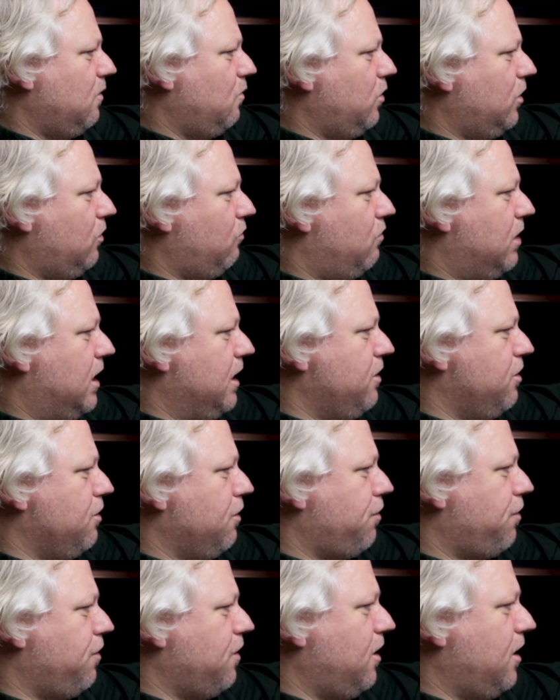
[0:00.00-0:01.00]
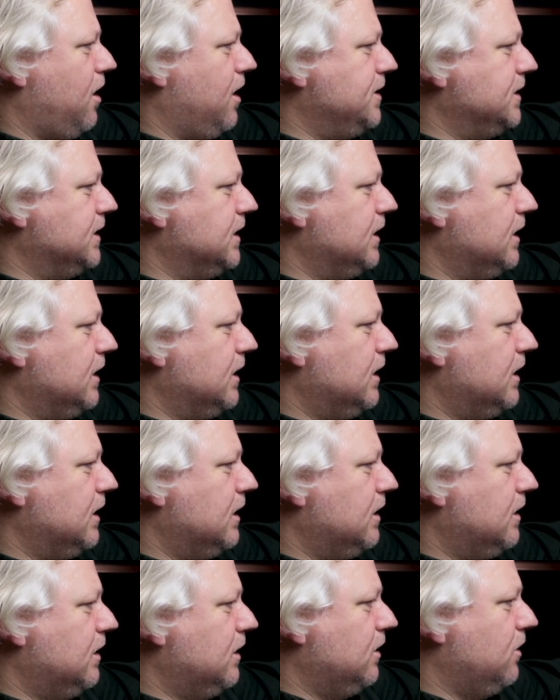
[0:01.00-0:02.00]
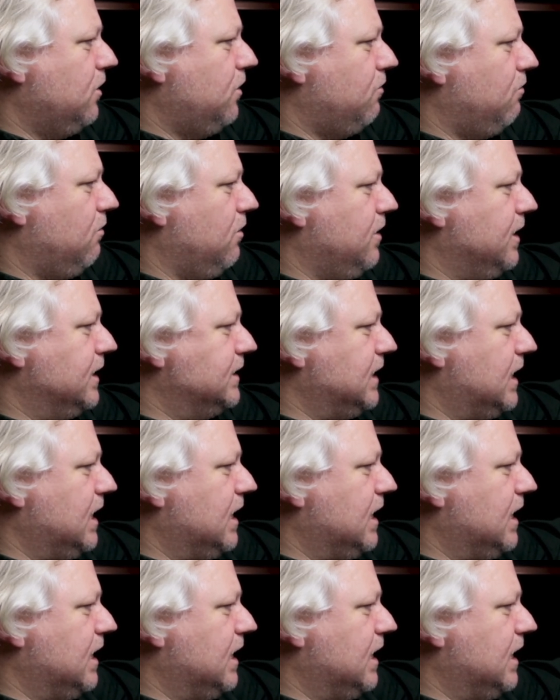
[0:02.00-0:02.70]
We'll run the third through his